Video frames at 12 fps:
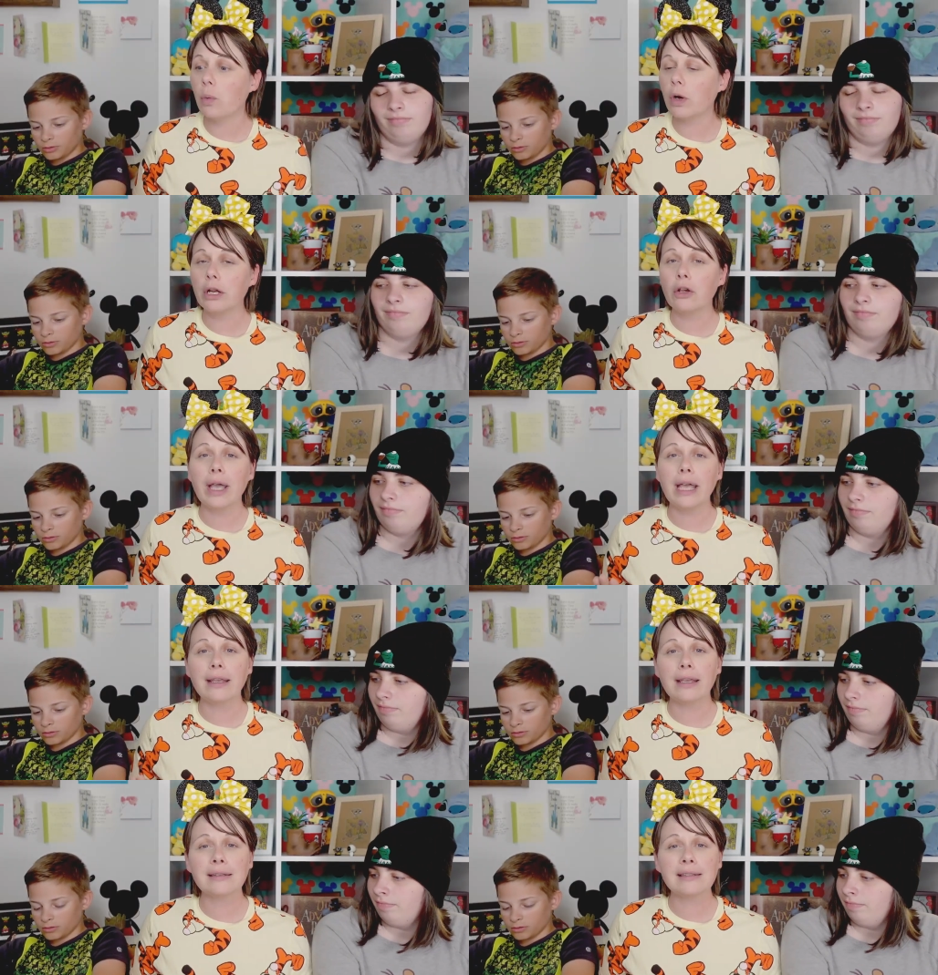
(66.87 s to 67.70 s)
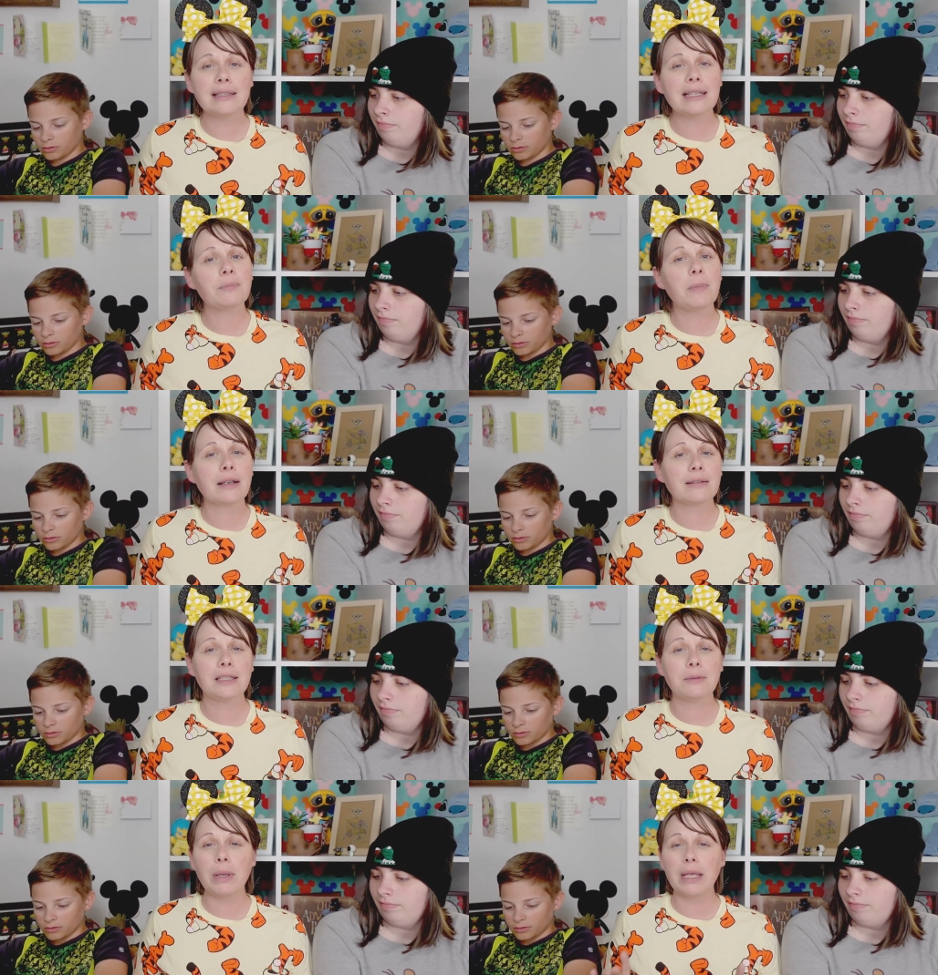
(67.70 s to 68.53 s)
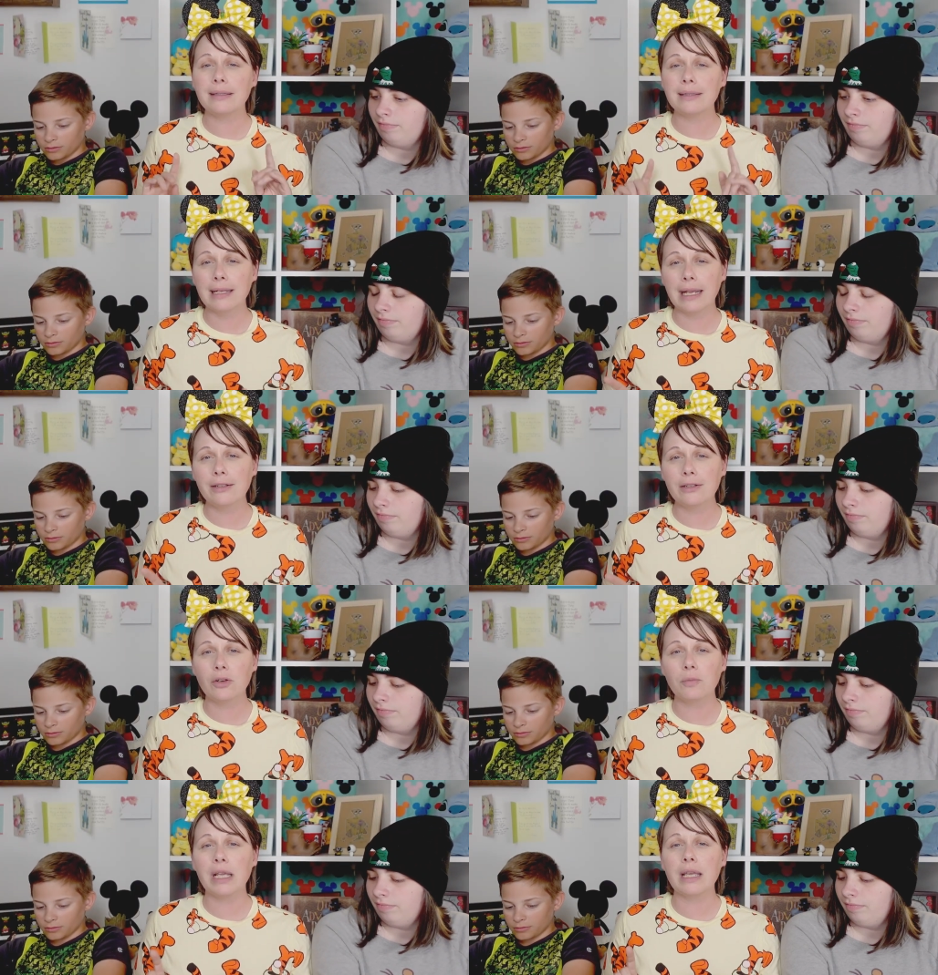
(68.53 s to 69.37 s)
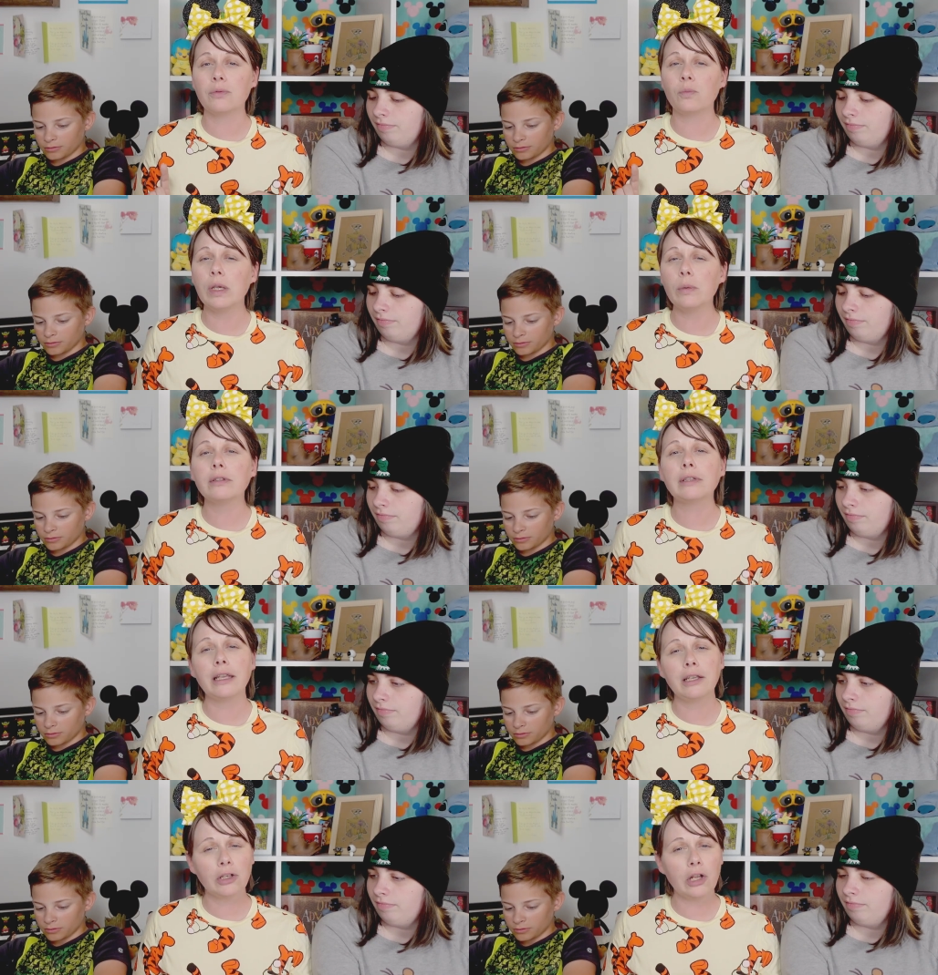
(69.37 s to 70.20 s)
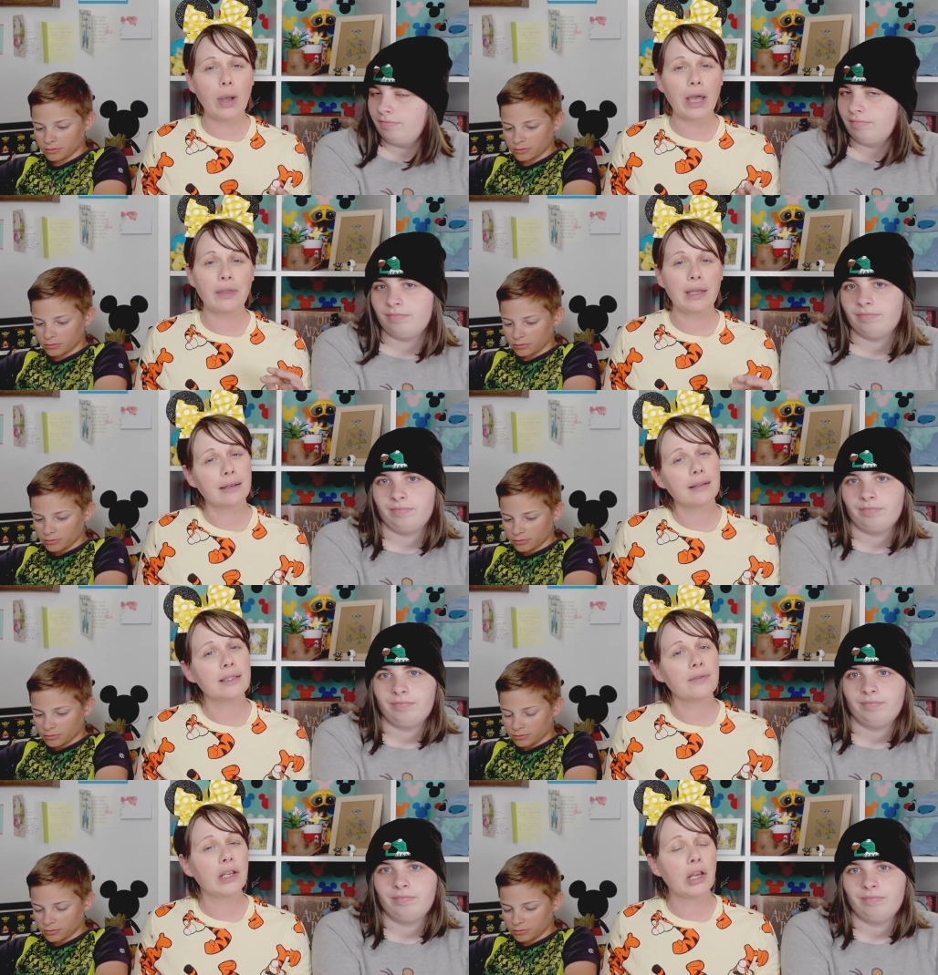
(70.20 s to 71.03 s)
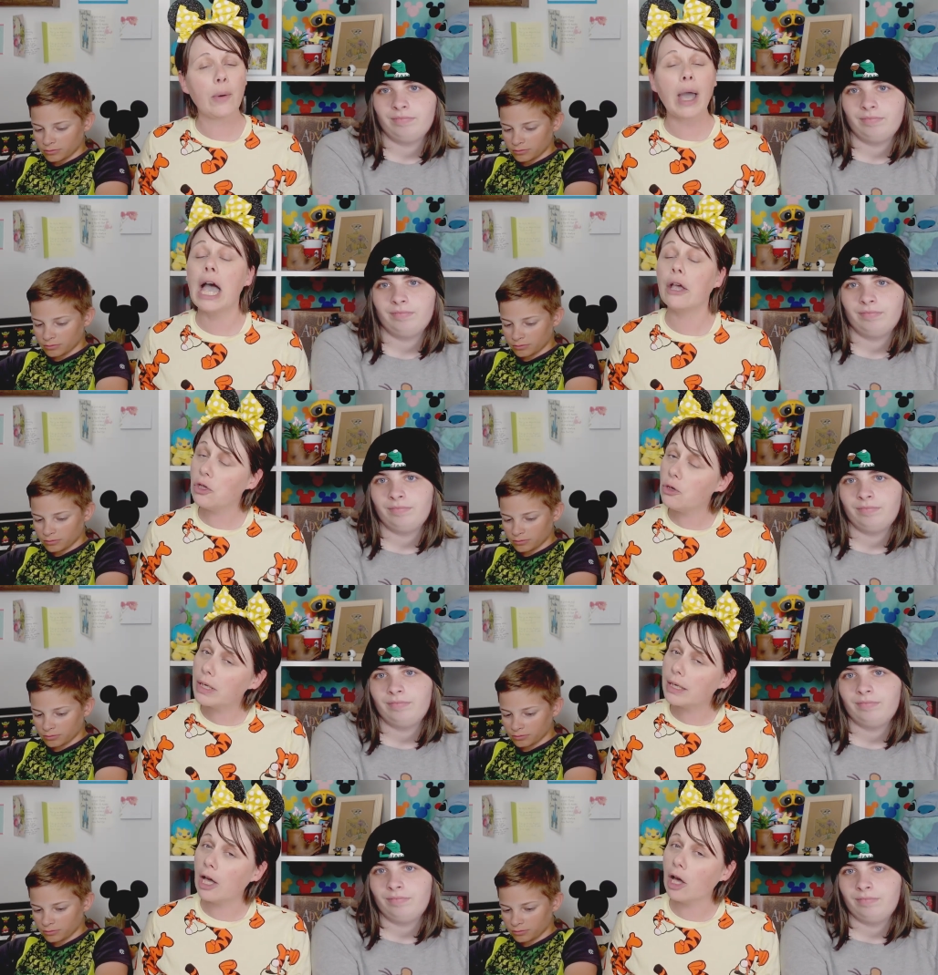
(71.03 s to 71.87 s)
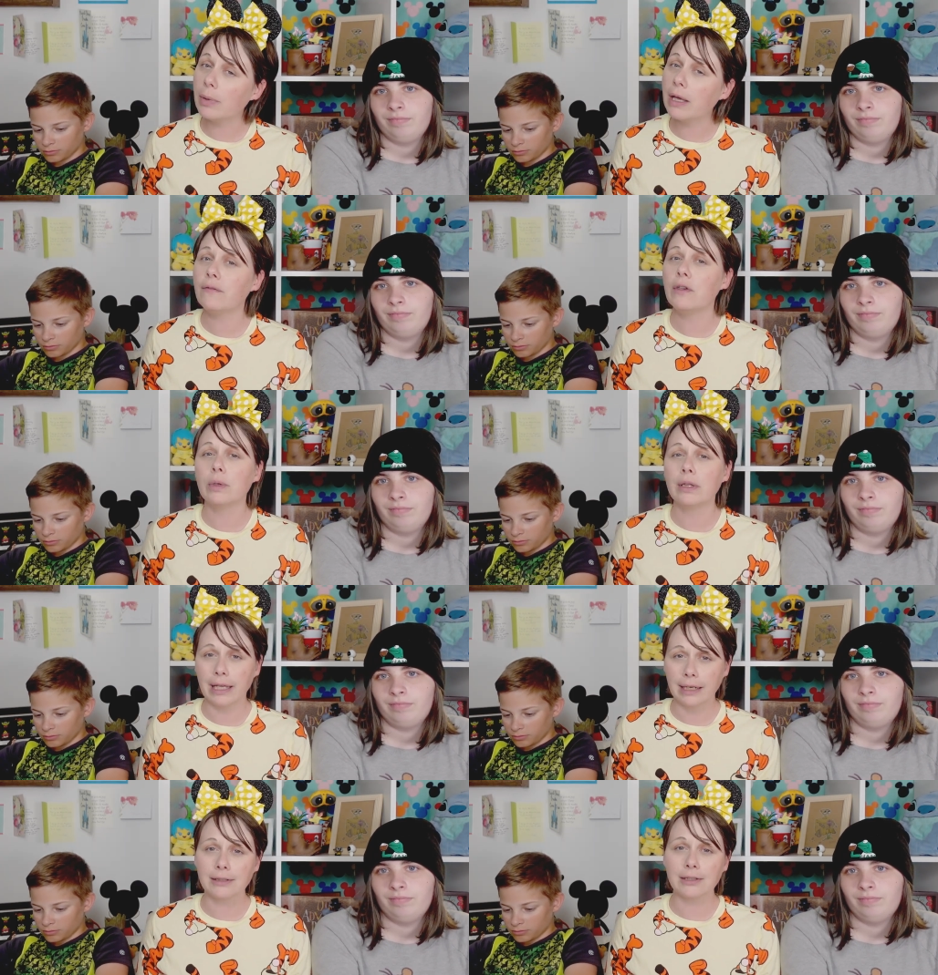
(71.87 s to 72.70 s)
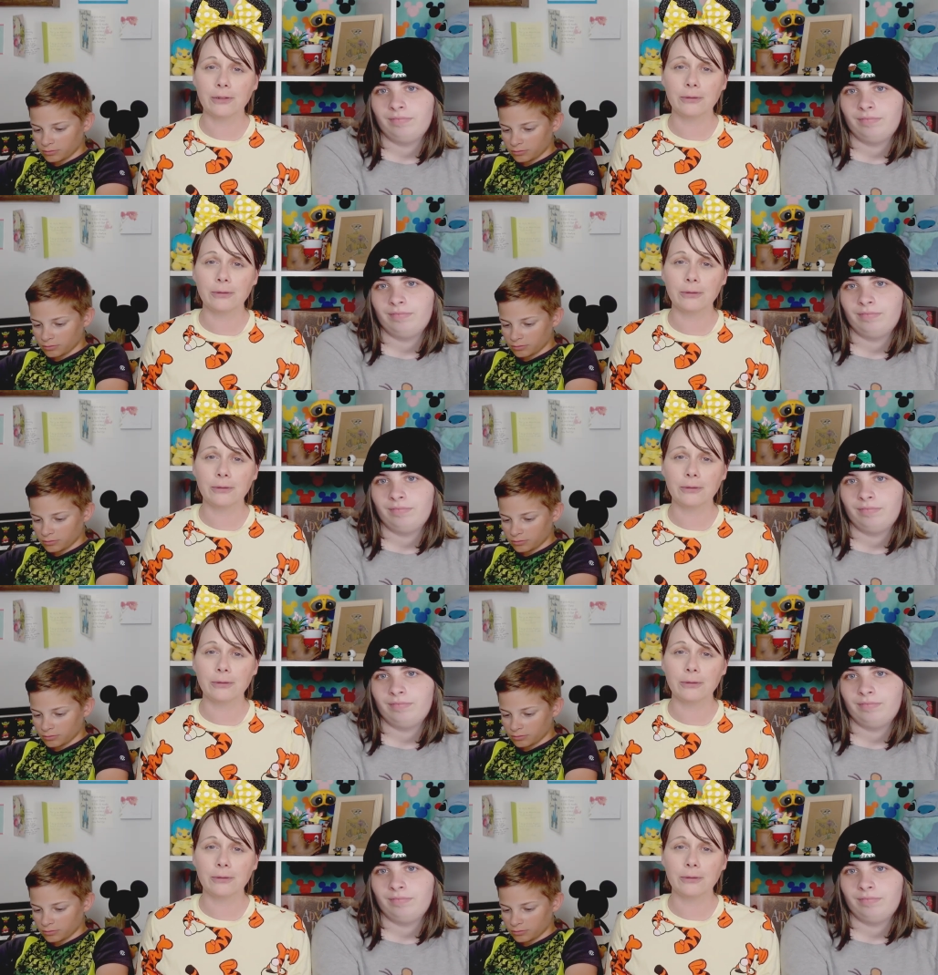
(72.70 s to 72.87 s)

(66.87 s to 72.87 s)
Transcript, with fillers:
Speaker 1: we're gonna go ahead and get into these boxes, but stay tuned because we will let you know at the end of this video how you can help if you would like to.